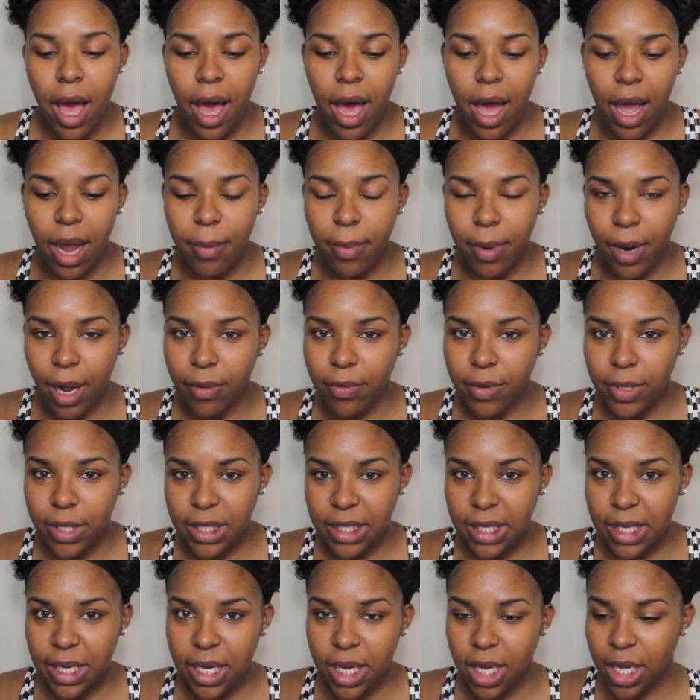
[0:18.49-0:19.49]
eyebrow
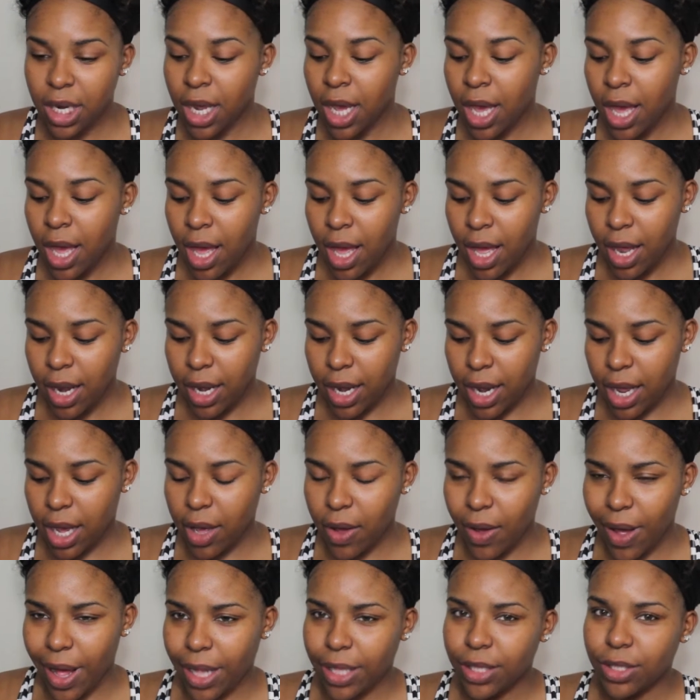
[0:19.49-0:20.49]
routine.
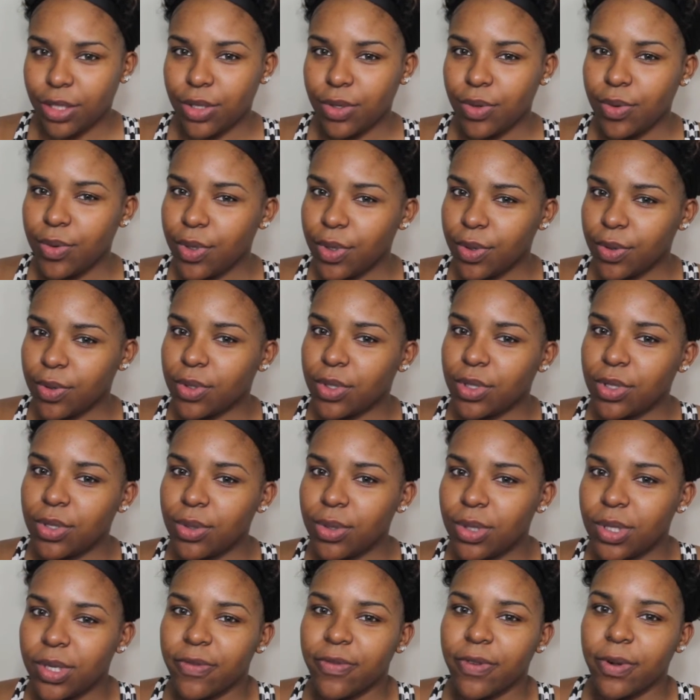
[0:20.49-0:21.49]
Now I do use
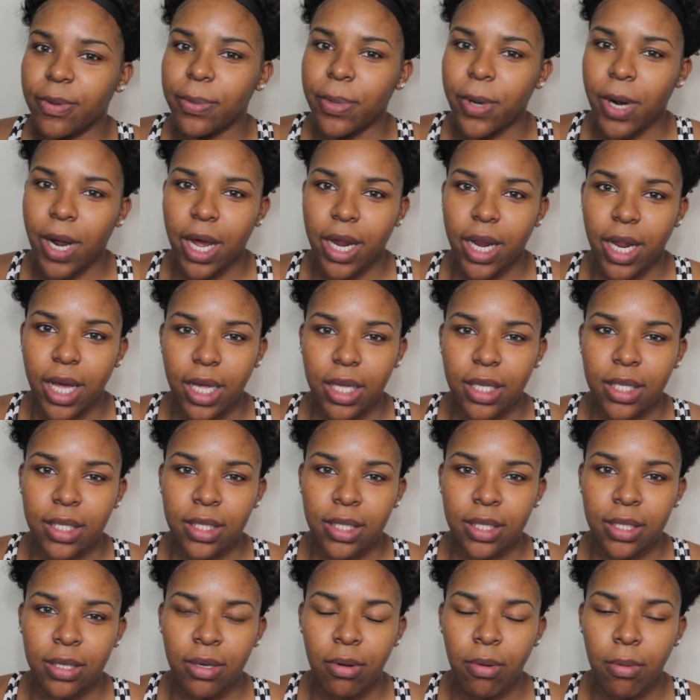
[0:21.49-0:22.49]
two different
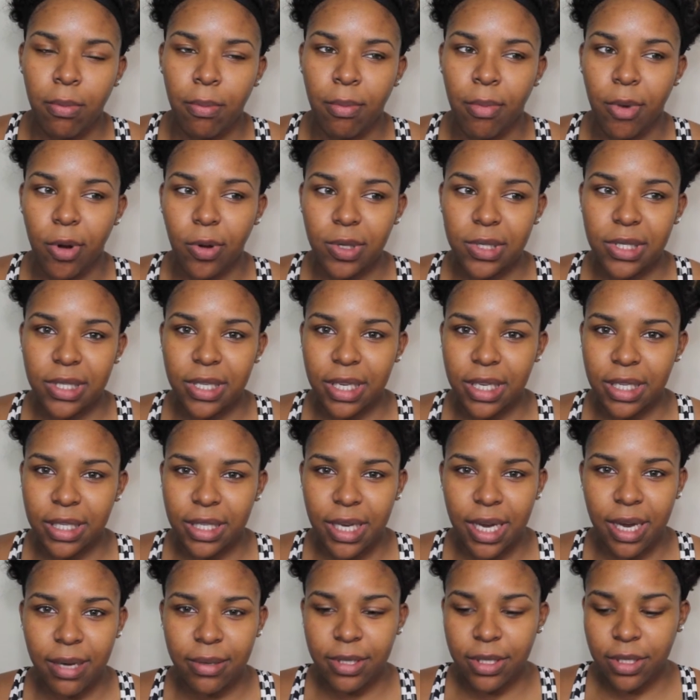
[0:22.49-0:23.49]
products most of the
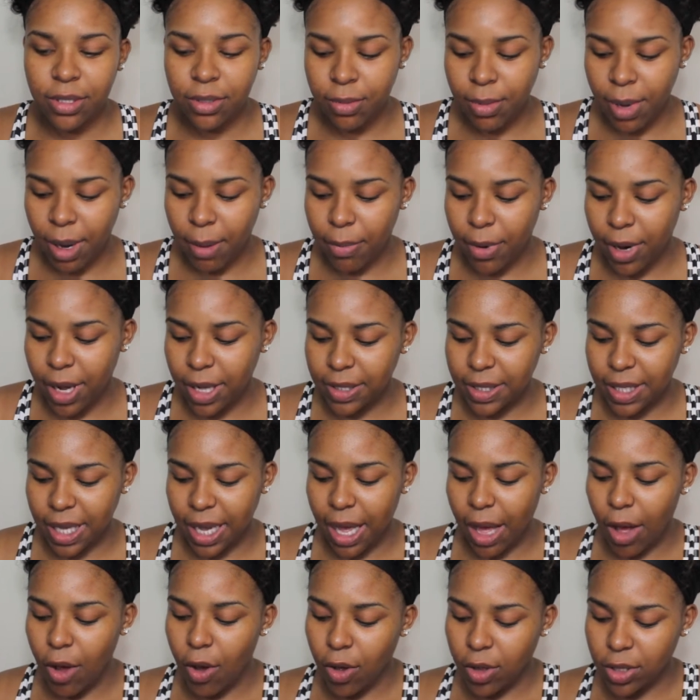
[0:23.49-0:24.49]
time to do my brows.
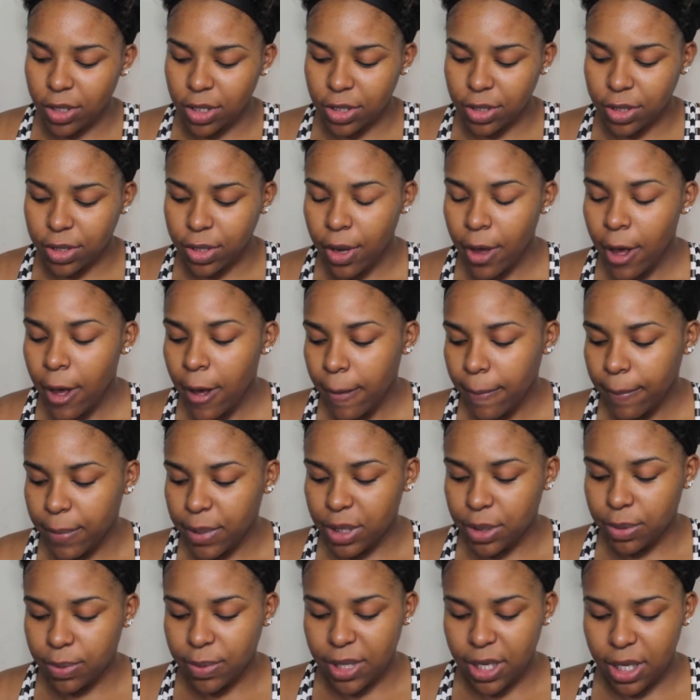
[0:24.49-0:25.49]
Like I alter
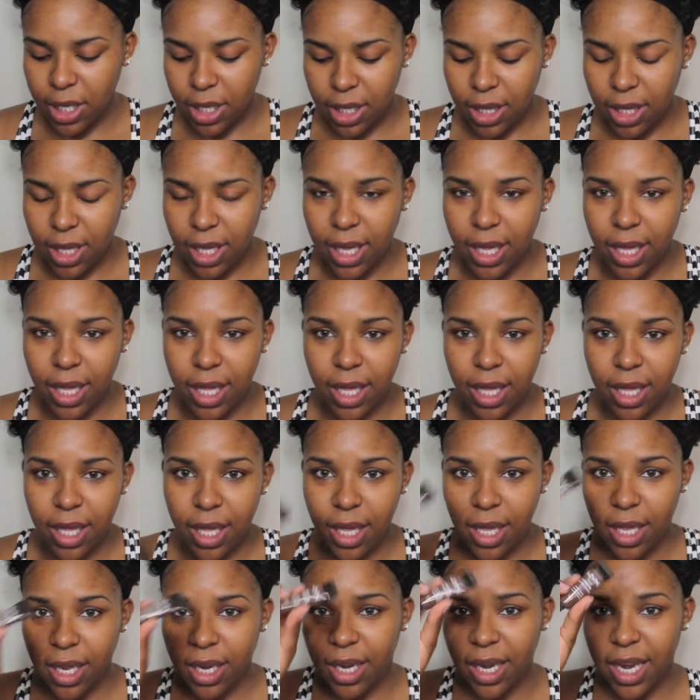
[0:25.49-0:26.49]
between the
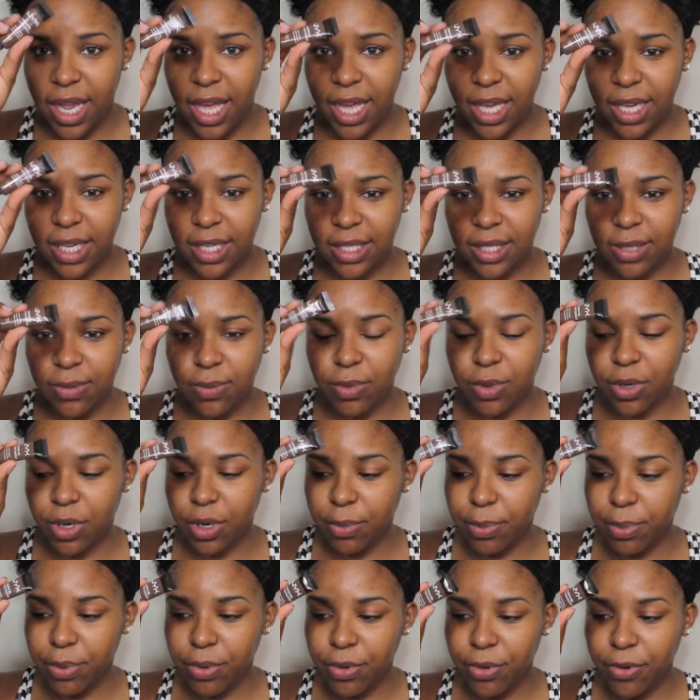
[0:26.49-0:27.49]
NYX
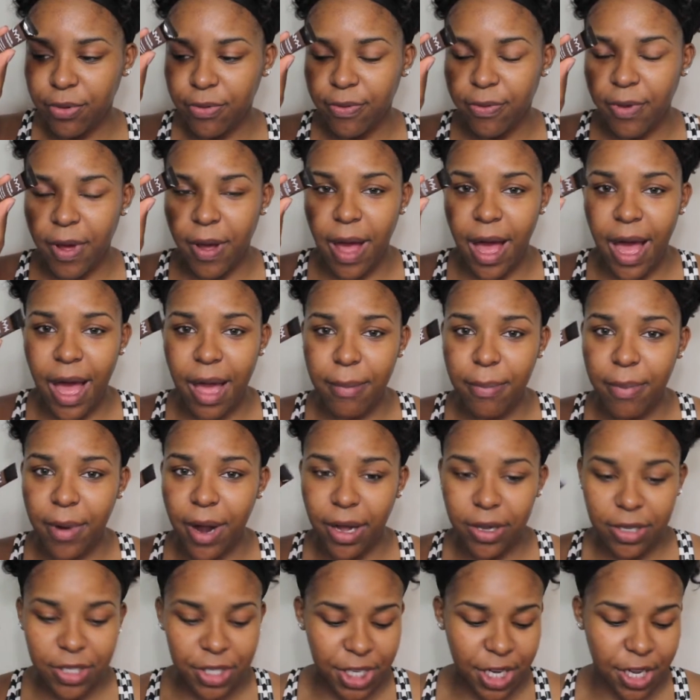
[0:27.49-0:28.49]
waterproof
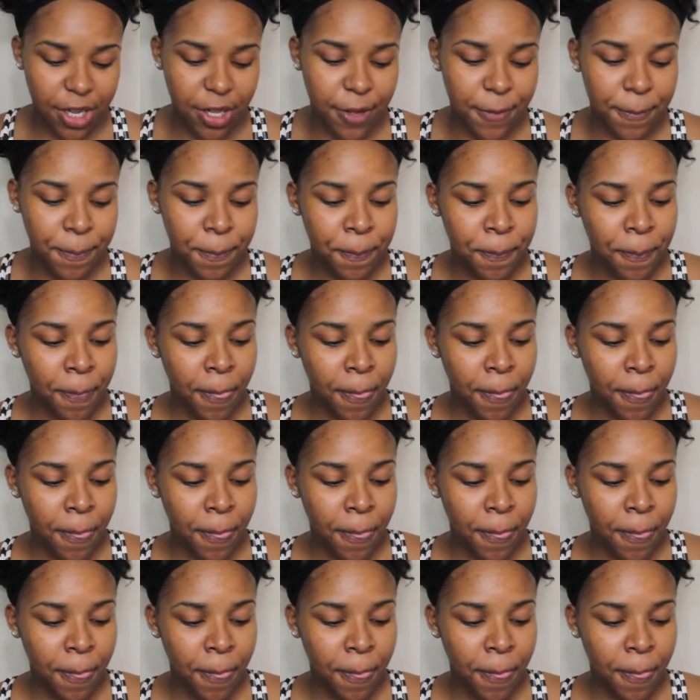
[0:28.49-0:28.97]
eyebrow gel